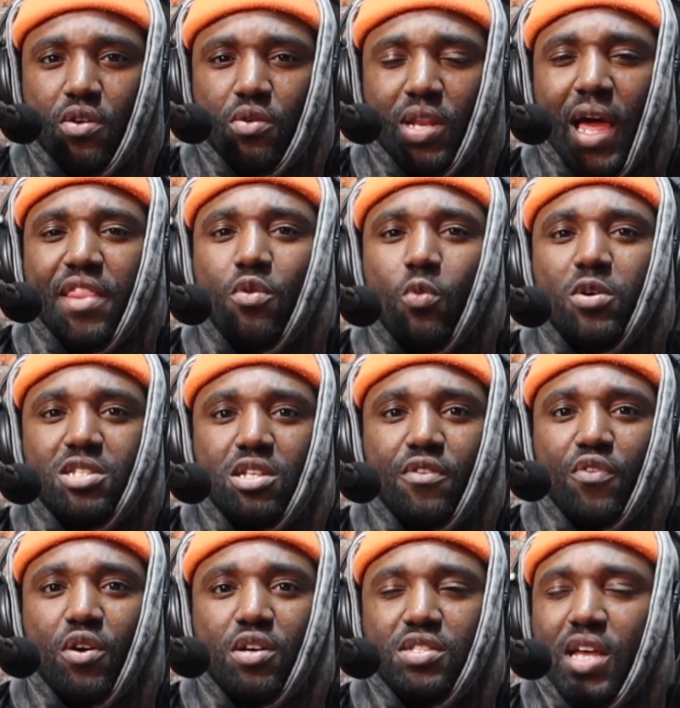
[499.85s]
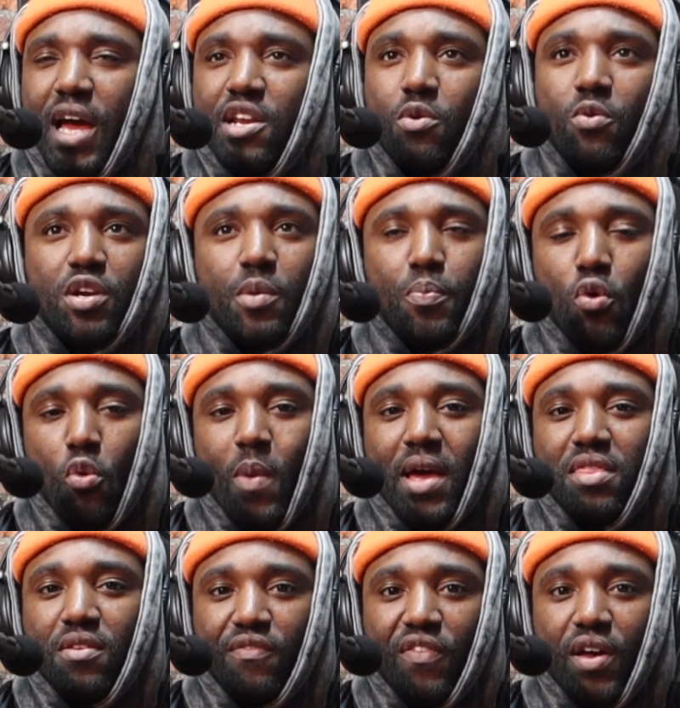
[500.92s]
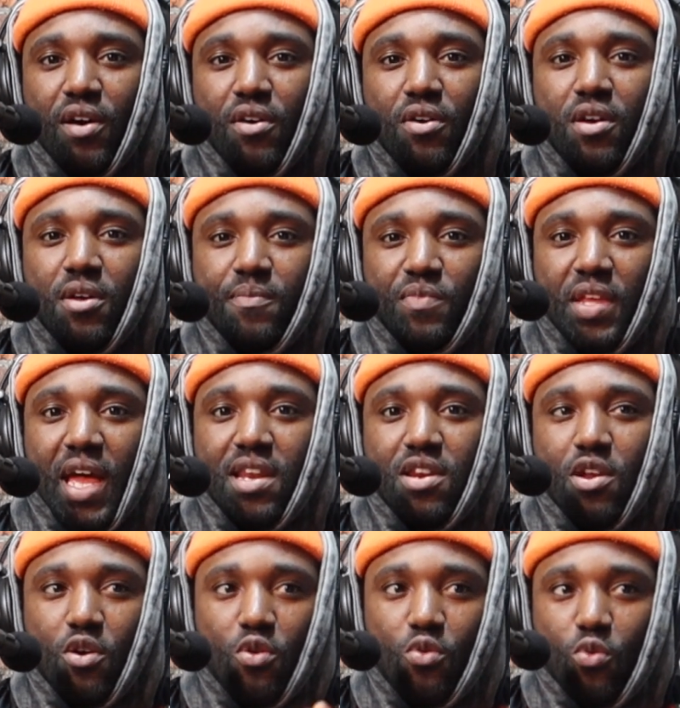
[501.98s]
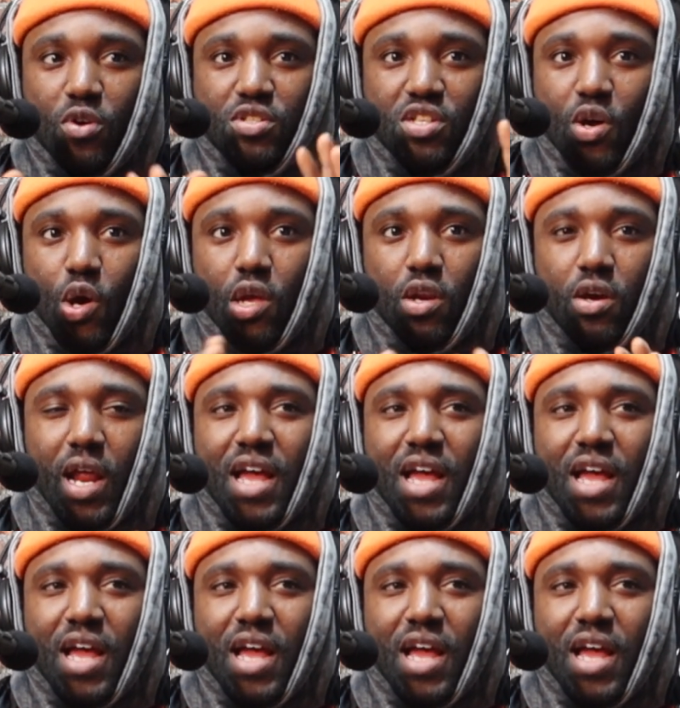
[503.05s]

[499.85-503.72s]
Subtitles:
Like the Wizard of Oz. I don't want to pull back the veil and know what's going on.